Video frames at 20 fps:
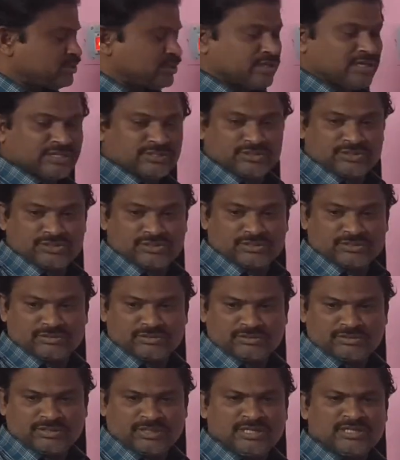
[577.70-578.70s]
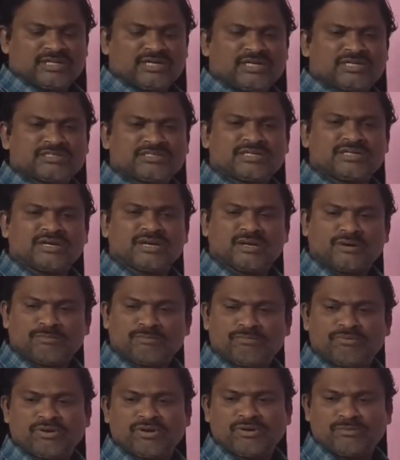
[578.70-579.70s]
introduction. Introduction,
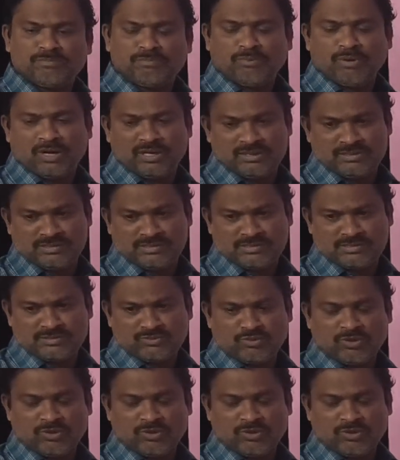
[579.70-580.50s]
number of points,